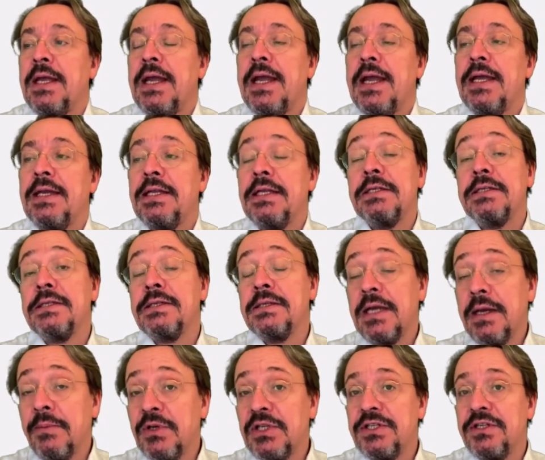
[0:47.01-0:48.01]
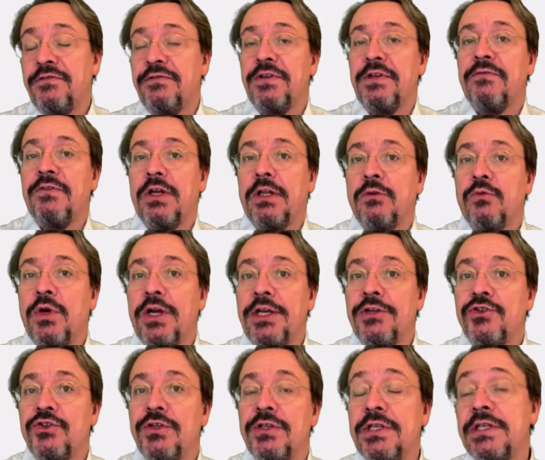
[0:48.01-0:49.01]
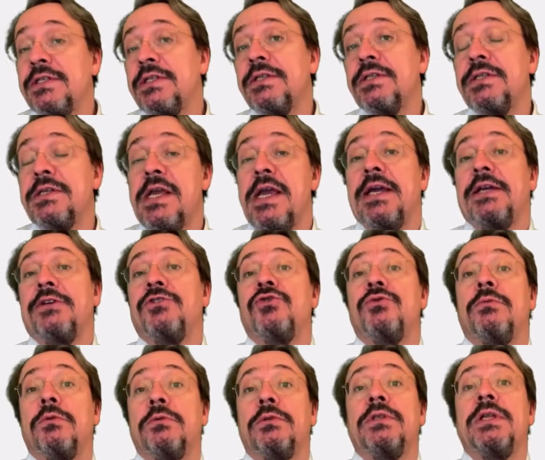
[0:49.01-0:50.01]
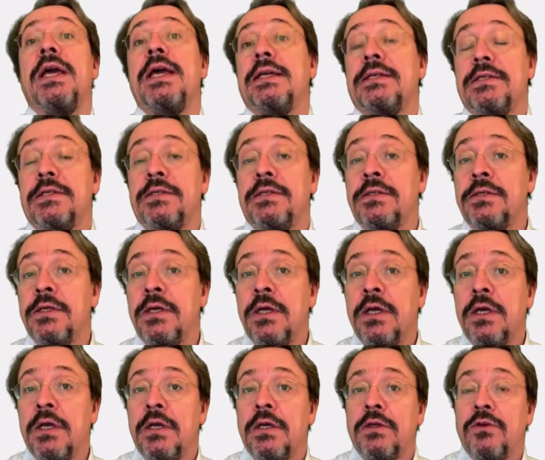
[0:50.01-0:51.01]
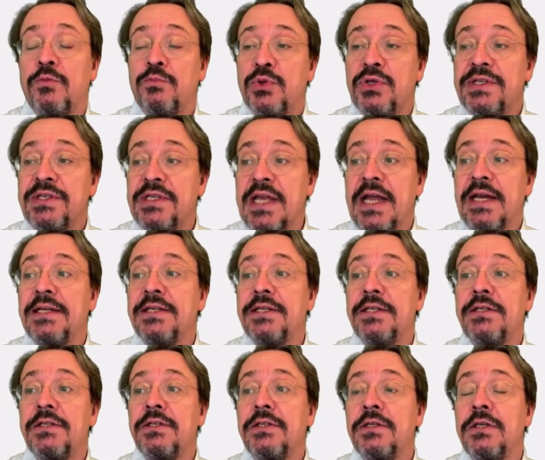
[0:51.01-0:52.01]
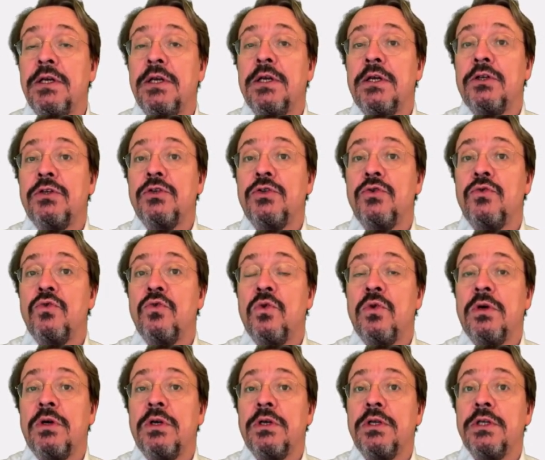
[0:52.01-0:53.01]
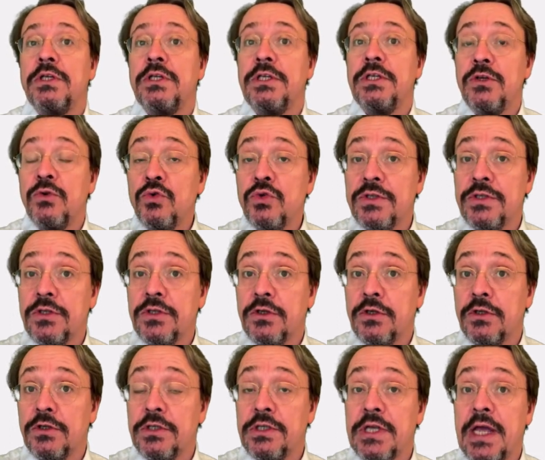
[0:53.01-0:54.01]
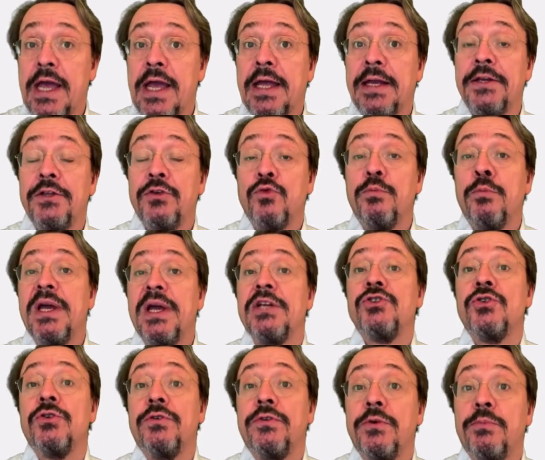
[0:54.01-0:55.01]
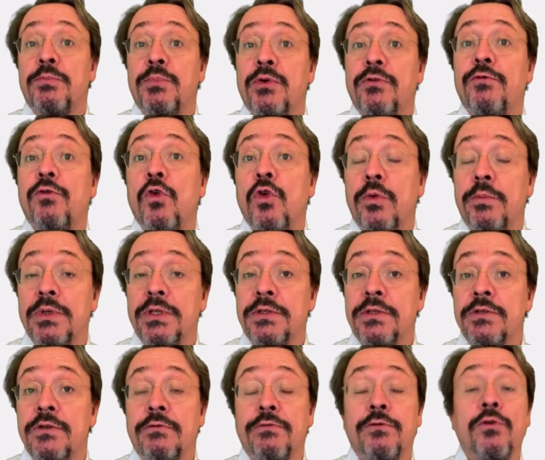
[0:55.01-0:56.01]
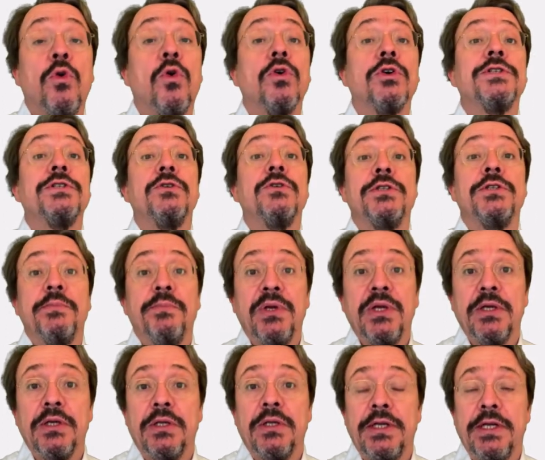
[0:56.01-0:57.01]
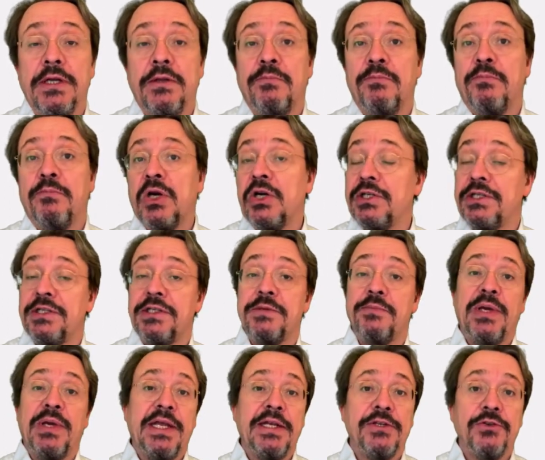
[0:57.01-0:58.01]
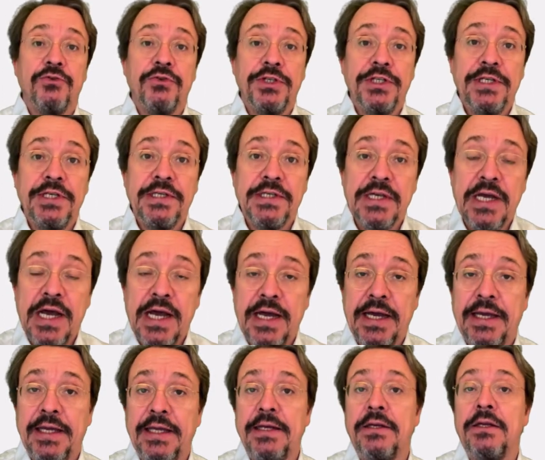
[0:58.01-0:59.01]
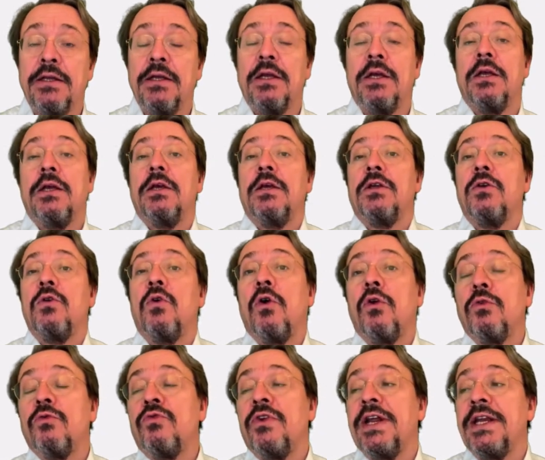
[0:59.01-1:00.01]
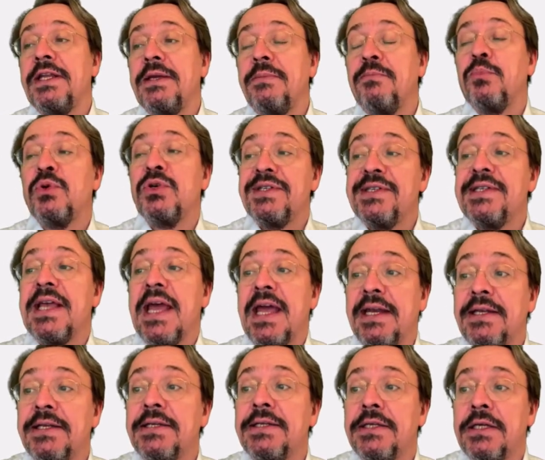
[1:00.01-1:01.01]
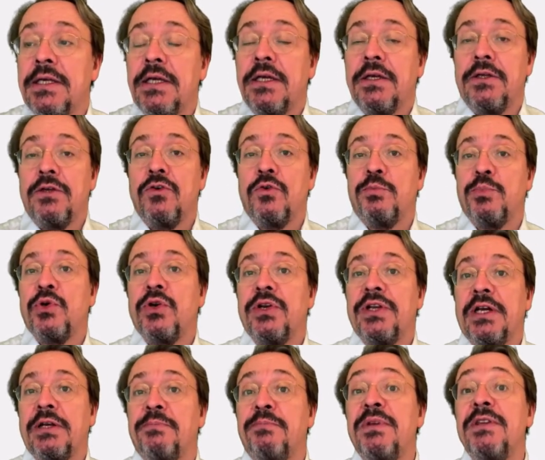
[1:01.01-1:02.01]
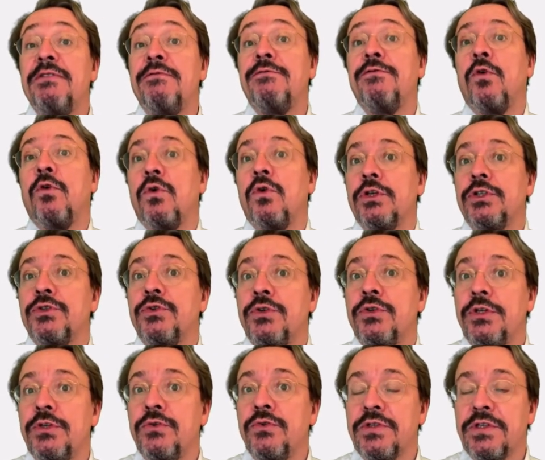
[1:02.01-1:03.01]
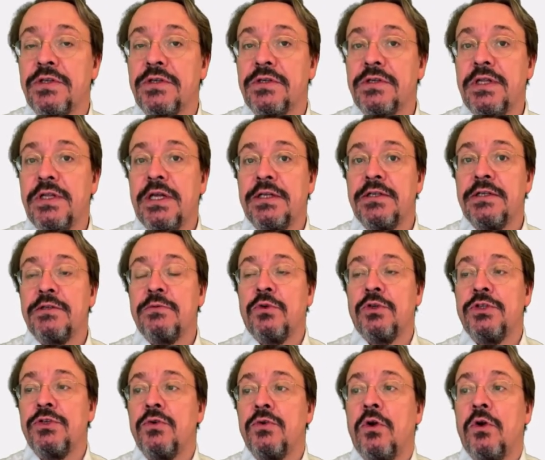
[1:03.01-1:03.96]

And in the summative evaluation, this is the actual test. You present it to users and you measure the performance. Of course, you typically in participatory design, you already present your product before to users. That is what